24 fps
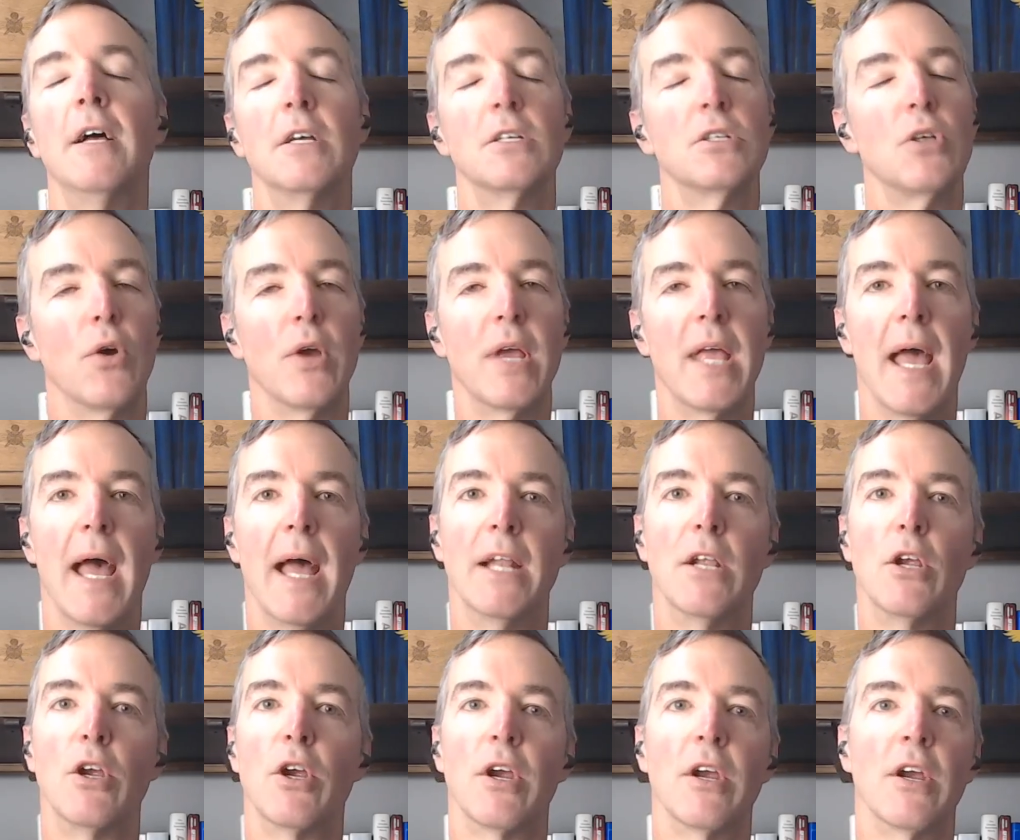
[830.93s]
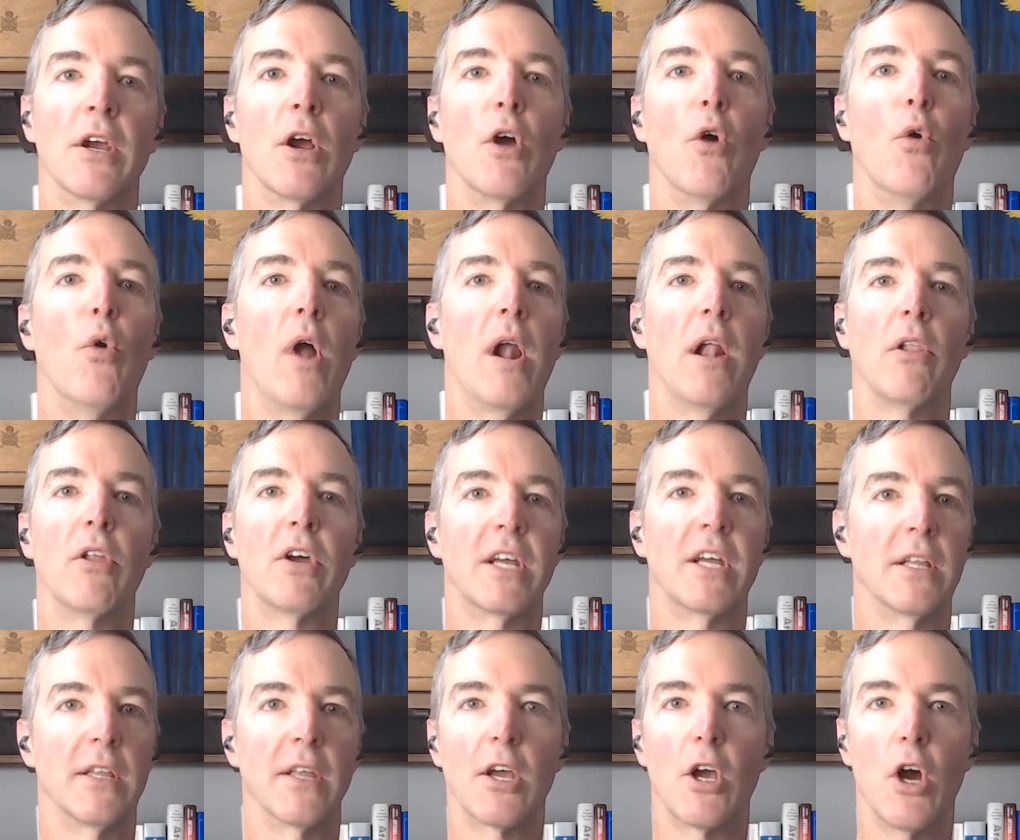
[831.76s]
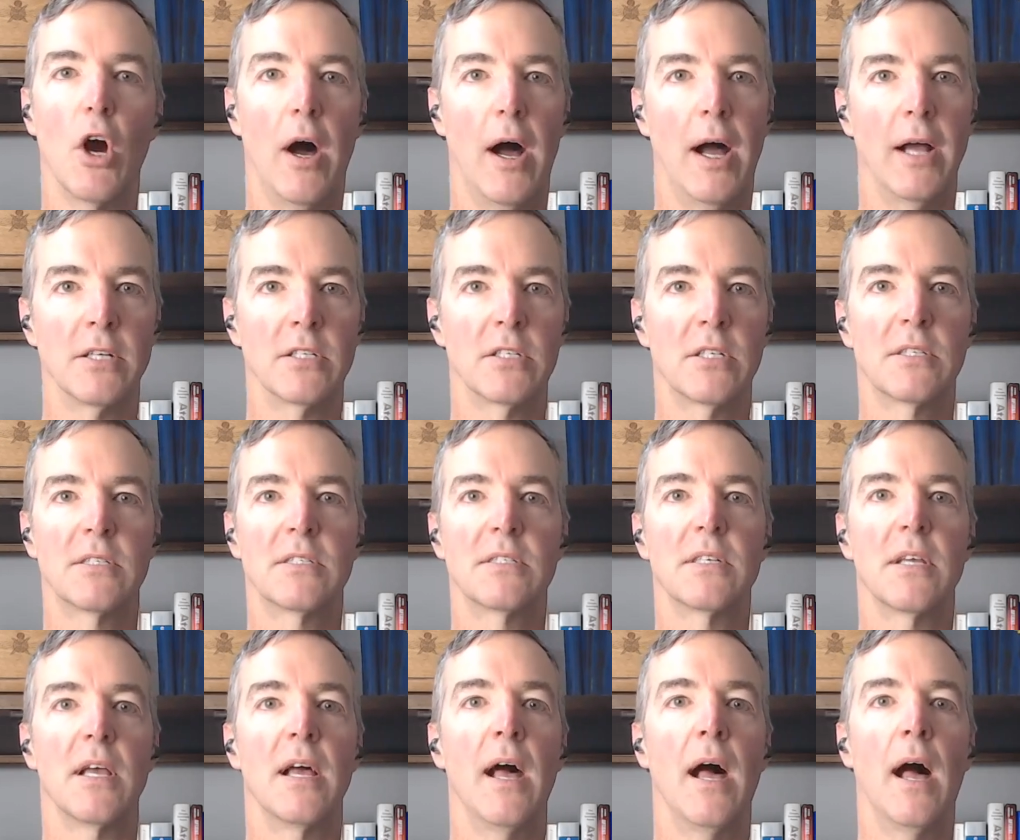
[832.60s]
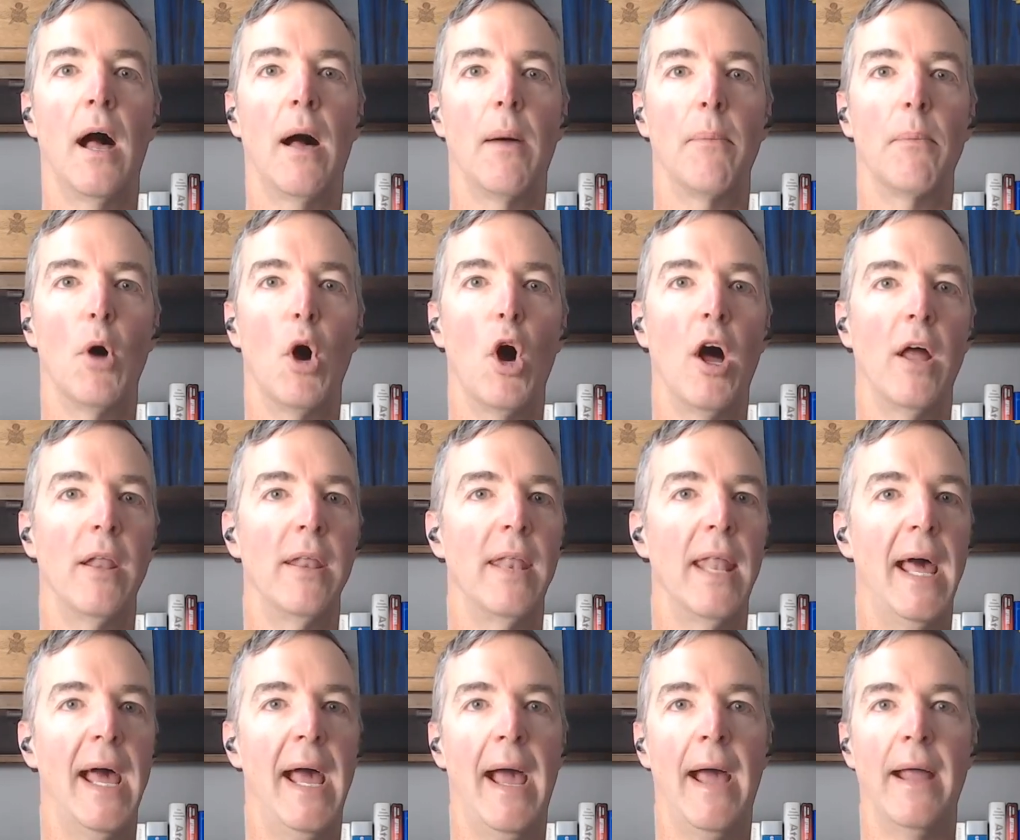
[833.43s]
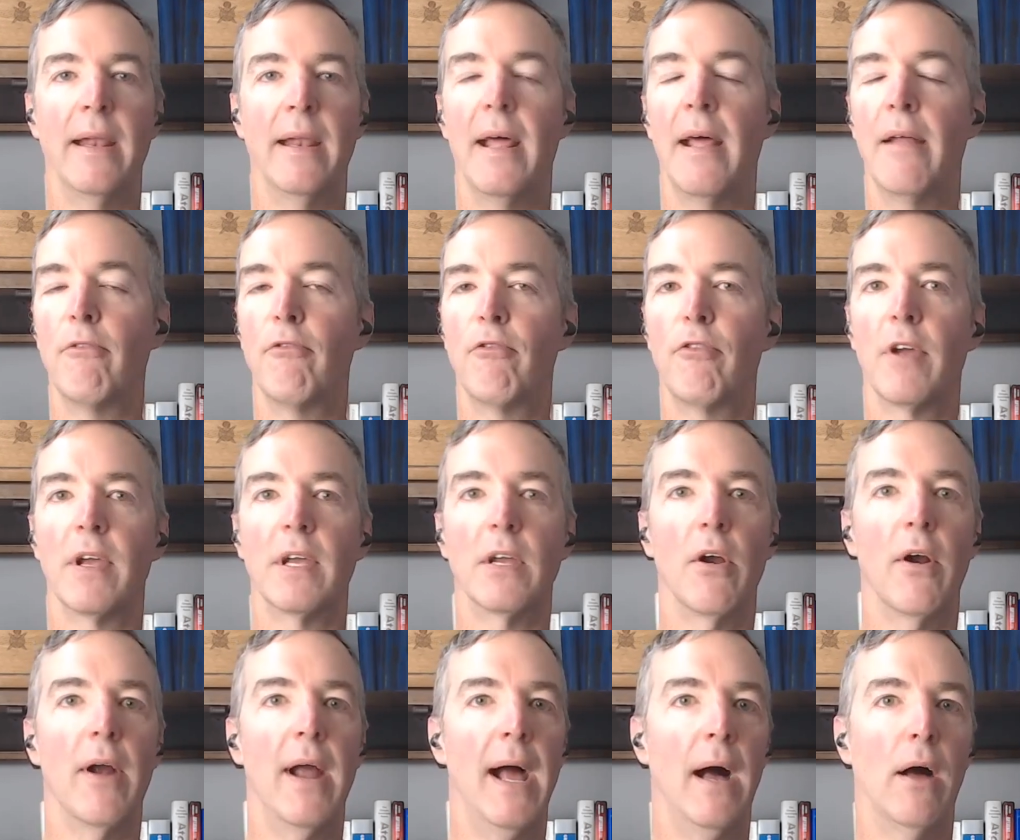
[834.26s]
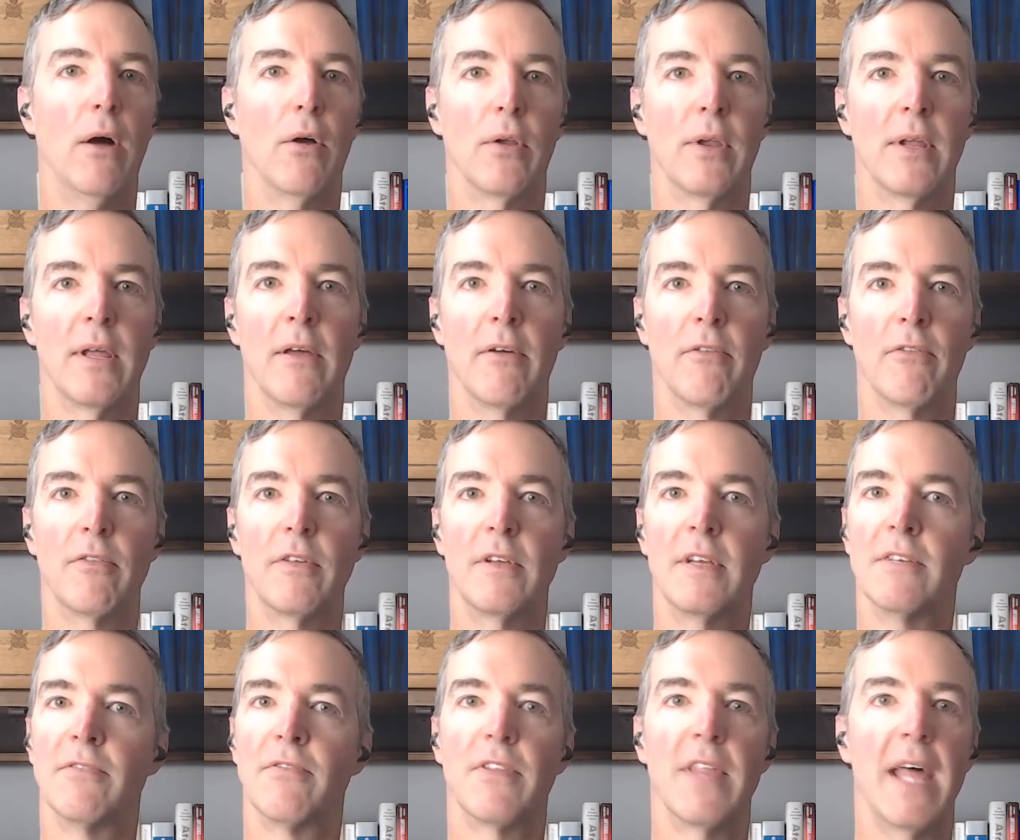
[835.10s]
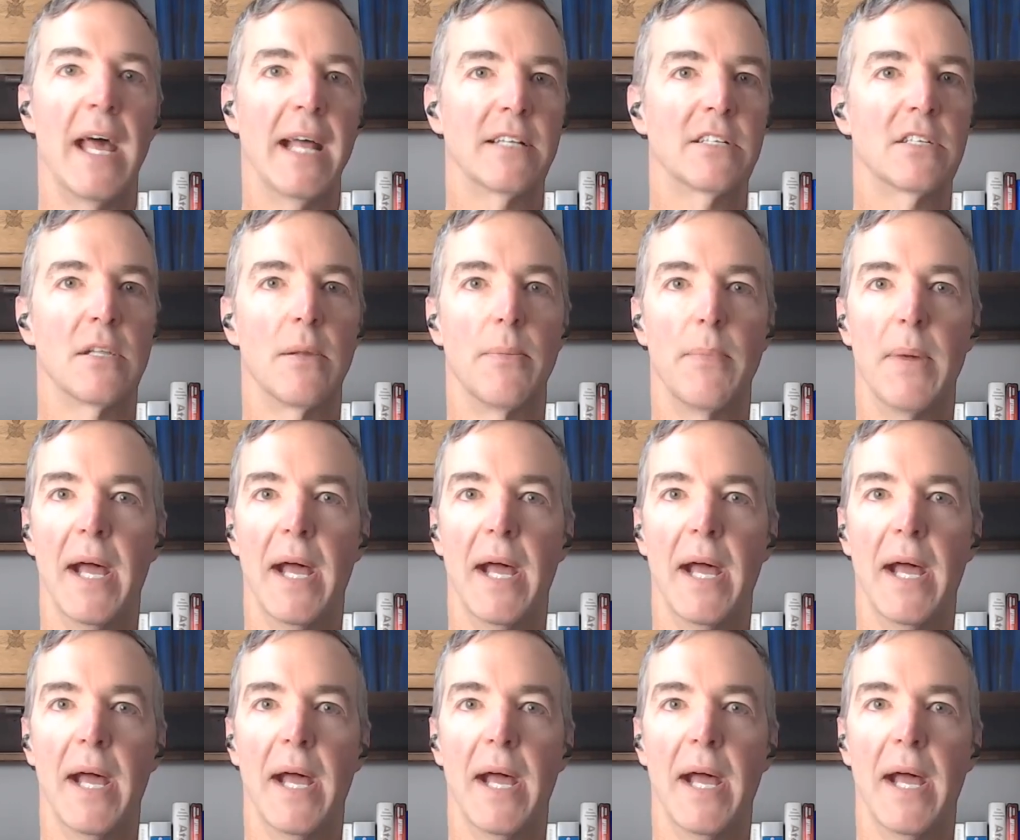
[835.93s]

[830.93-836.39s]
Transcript: So again, you're going to want to look at the costs on that and figure out if that's the